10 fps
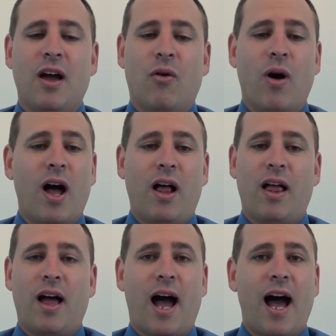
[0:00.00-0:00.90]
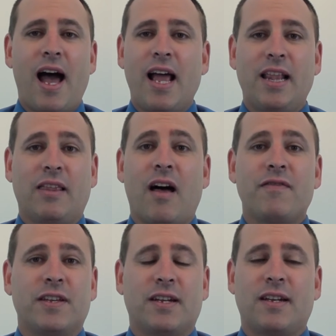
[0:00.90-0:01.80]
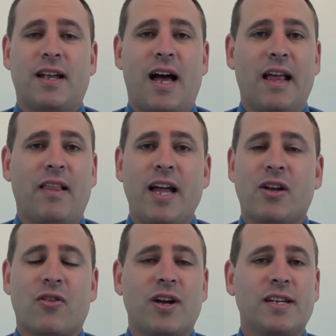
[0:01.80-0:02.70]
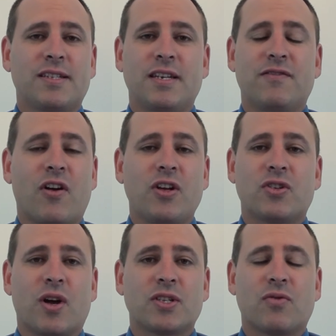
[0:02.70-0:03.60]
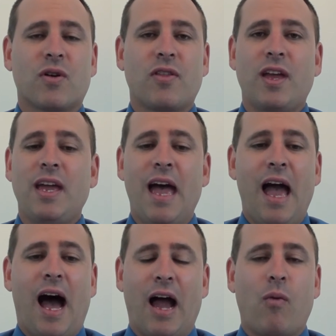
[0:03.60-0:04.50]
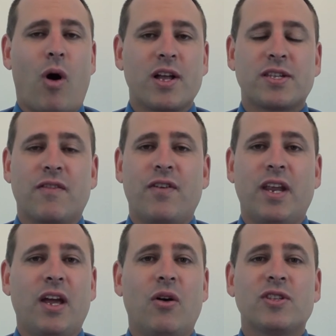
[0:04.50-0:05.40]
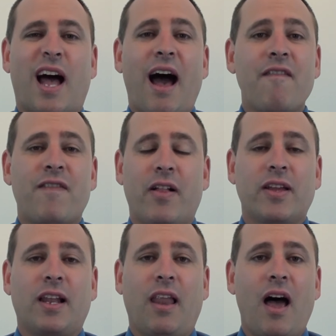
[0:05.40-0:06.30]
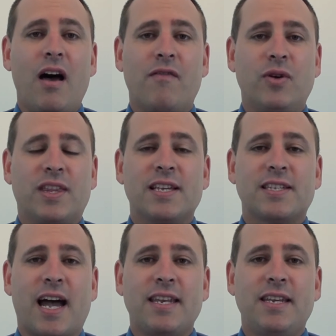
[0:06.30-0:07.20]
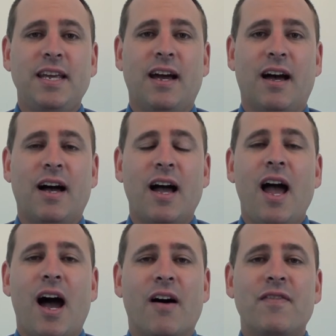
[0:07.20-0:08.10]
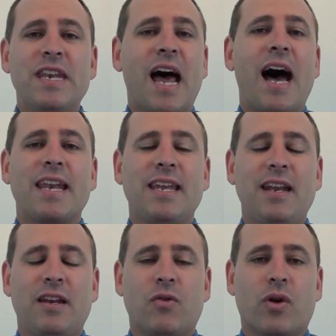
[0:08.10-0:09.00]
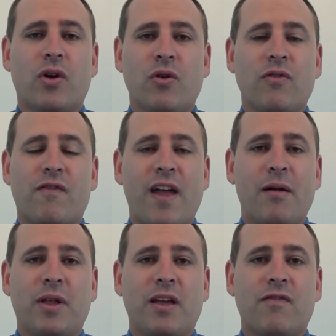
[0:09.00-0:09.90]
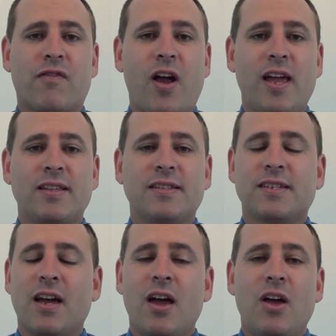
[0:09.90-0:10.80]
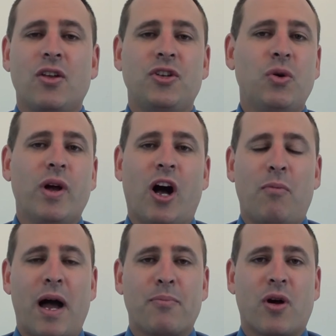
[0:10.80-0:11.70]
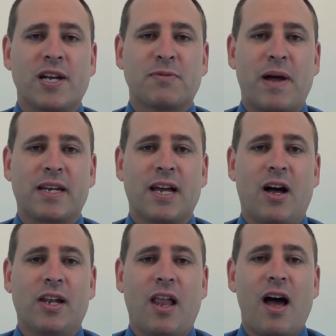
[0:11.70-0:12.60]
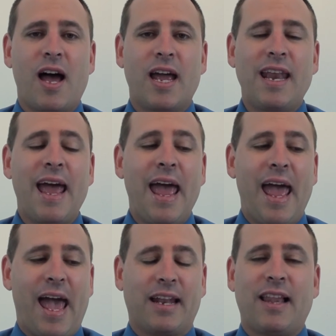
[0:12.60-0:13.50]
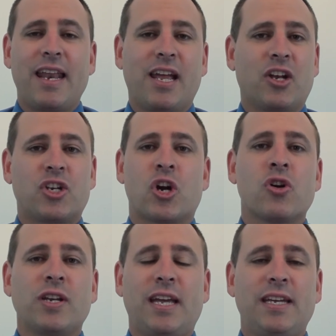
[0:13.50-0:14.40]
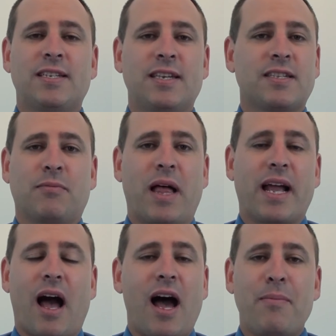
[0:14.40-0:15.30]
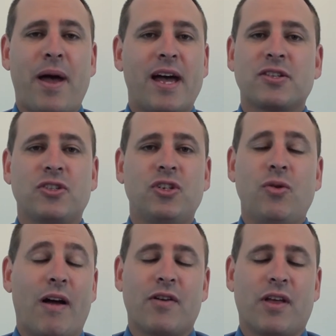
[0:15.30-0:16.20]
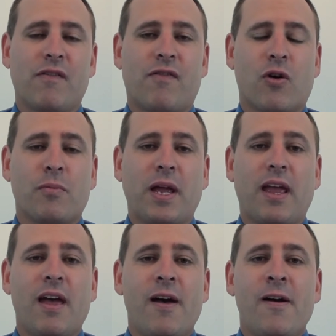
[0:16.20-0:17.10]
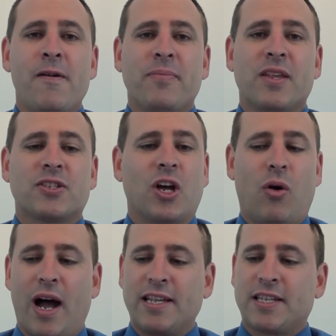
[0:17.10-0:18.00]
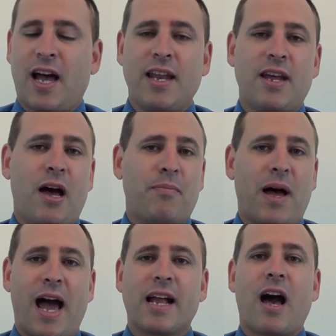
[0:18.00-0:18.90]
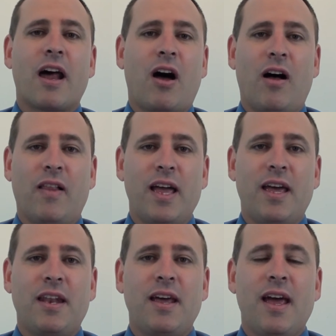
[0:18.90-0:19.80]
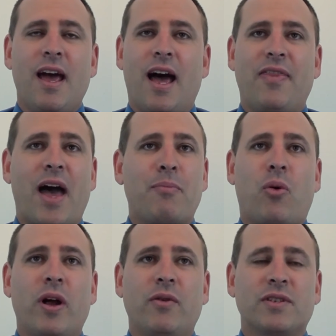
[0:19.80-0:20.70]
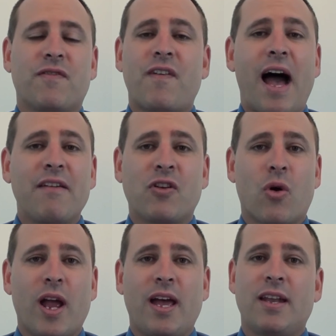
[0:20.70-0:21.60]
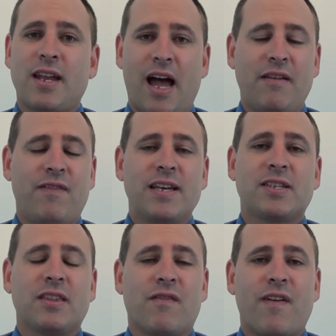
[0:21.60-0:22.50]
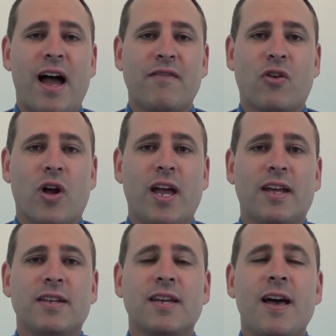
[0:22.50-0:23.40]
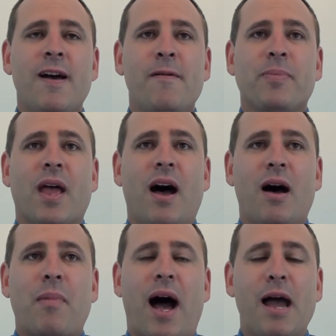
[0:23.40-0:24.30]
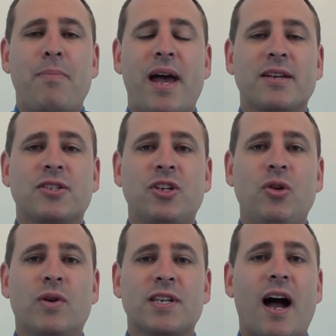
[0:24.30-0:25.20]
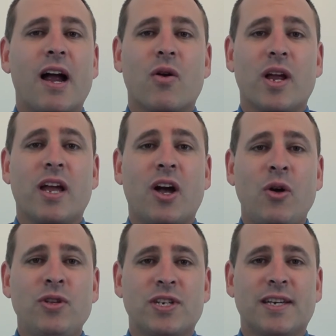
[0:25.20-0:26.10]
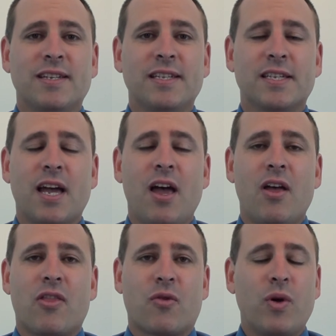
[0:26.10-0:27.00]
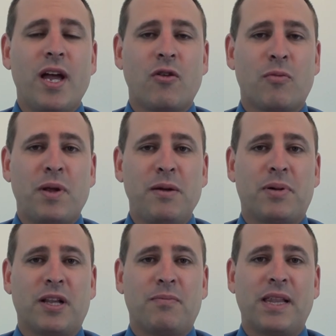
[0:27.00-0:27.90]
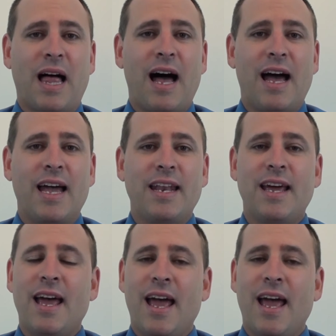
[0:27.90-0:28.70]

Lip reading: Well, I loved it. I like Chris, he's very trustworthy. I watched the videos. I fell in love with this idea of not needing to recruit family and friends, doing all my prospecting online, and letting a turnkey system like iPass do everything for me. So I signed up, I got all in. At that point it was $5,000. I invested the $5,000. iPass 2 was hiring coaches. 300 people applied.